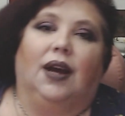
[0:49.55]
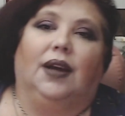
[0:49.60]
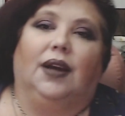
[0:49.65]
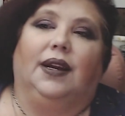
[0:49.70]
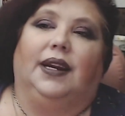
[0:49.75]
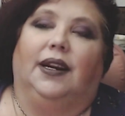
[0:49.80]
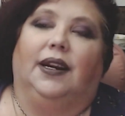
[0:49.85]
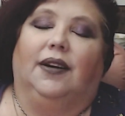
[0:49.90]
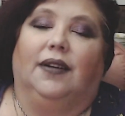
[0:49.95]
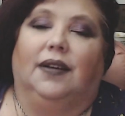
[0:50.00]

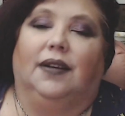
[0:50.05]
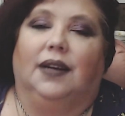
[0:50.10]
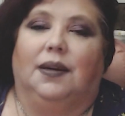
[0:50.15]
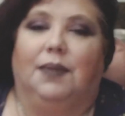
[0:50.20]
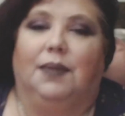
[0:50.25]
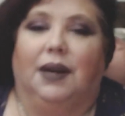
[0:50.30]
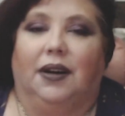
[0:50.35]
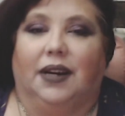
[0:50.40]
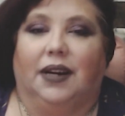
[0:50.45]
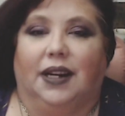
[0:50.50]
here in
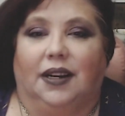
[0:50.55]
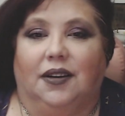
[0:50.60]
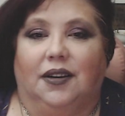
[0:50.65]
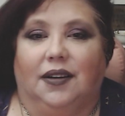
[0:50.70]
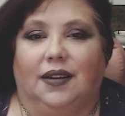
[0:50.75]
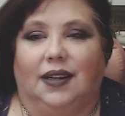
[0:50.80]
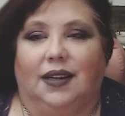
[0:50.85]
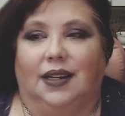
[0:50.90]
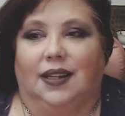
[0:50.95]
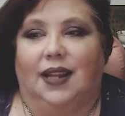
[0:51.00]
America
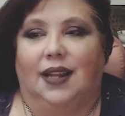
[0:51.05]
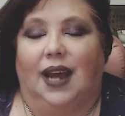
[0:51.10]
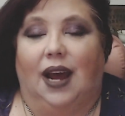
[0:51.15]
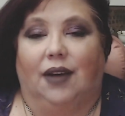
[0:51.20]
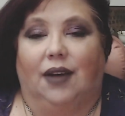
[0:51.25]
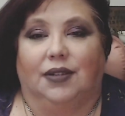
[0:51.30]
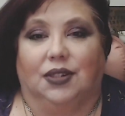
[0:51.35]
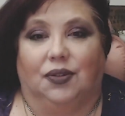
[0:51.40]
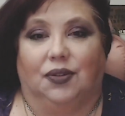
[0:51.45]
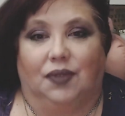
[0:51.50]
in the
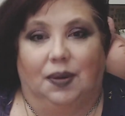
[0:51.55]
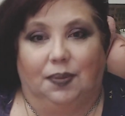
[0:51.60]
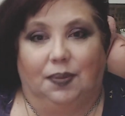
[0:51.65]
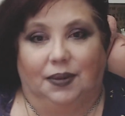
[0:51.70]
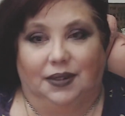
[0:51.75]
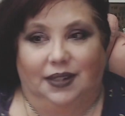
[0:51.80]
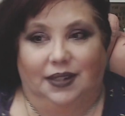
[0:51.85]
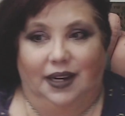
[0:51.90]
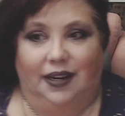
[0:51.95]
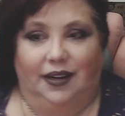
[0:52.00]
House of
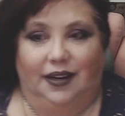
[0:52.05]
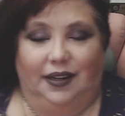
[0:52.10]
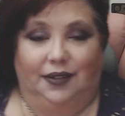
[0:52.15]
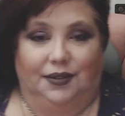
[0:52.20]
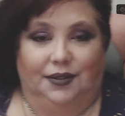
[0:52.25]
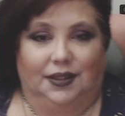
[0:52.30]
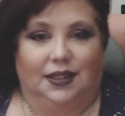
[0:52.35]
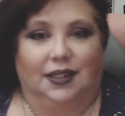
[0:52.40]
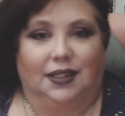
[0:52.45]
Representatives.